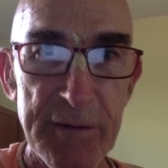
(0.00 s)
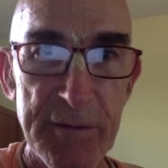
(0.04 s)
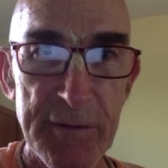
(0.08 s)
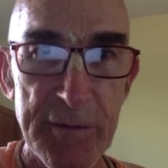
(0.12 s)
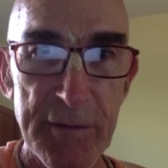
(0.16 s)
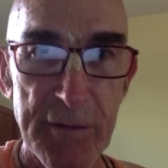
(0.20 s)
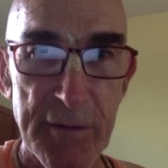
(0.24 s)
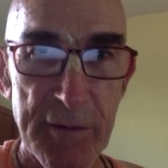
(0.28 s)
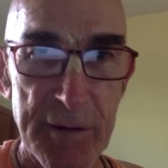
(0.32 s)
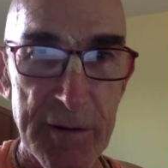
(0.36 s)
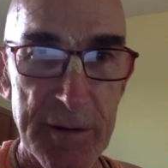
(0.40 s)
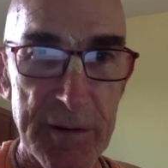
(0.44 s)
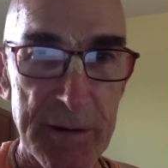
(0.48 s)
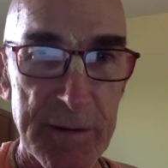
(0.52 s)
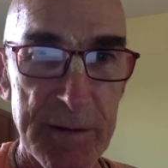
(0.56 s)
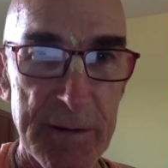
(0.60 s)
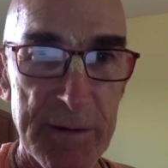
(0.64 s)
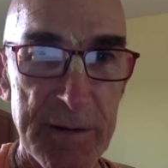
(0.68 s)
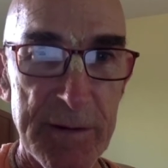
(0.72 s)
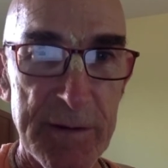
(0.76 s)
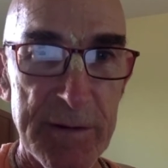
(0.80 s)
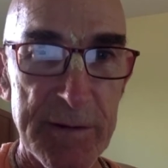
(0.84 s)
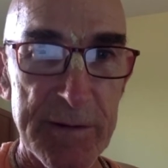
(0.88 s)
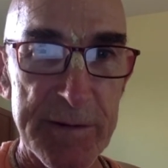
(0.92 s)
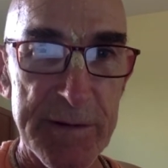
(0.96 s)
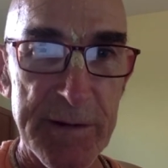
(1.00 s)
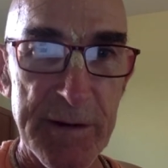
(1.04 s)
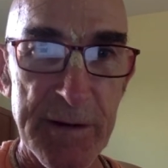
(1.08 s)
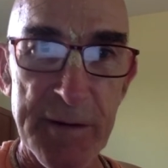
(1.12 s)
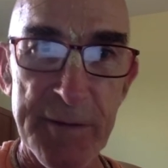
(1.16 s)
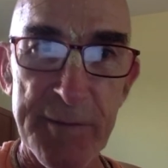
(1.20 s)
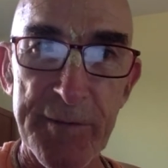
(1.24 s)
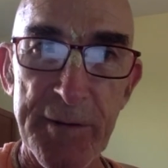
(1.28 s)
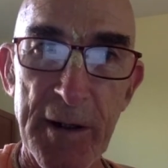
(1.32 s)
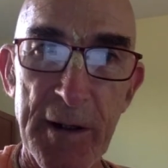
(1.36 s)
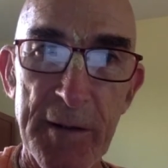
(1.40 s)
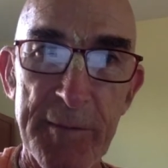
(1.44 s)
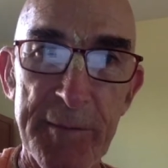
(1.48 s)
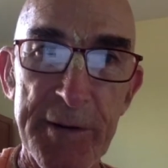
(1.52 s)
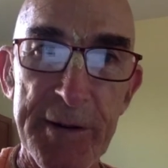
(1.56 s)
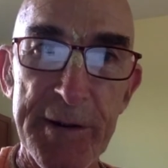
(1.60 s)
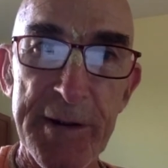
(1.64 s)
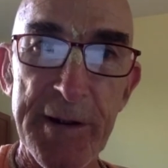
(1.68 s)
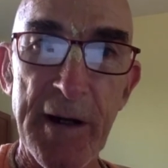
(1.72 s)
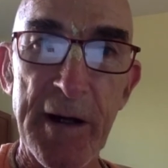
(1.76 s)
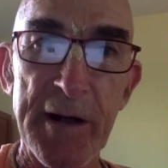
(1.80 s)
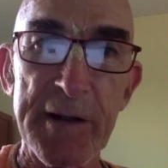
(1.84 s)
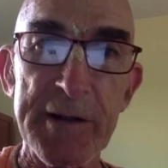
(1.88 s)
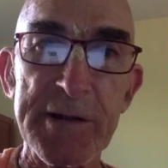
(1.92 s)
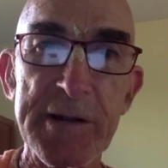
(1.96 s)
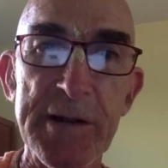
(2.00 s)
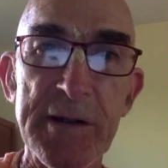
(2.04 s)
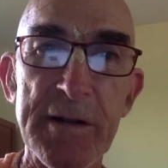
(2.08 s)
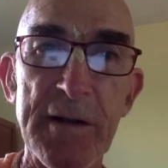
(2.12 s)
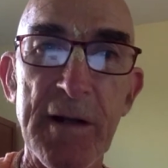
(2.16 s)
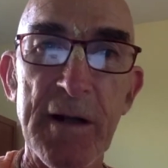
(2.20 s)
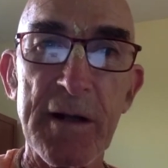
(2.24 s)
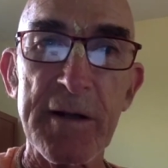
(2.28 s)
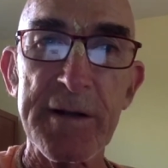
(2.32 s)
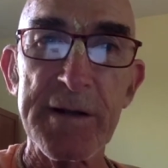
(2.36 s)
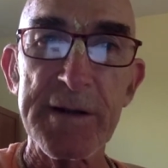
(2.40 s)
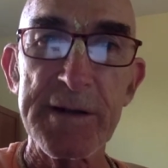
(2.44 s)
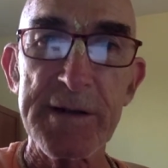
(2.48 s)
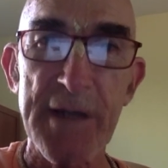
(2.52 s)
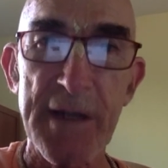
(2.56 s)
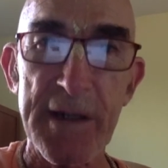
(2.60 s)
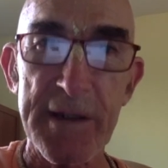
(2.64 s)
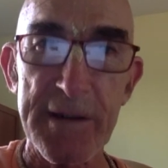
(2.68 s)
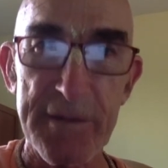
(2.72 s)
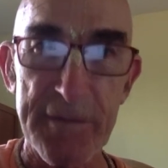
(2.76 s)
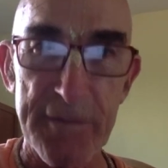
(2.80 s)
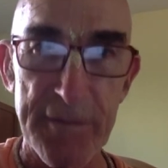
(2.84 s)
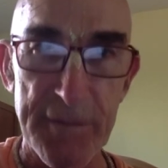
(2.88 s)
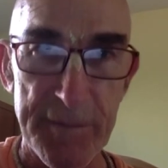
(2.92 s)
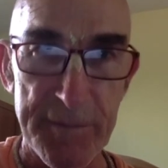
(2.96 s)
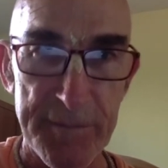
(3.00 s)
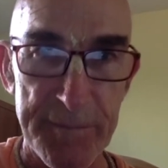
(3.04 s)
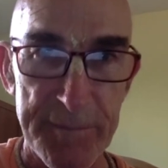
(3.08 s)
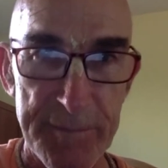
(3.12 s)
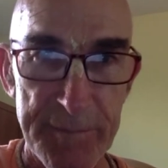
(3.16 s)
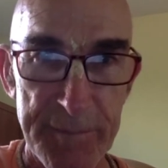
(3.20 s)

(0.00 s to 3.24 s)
York, Srila Prabhupada nonchalantly said to him,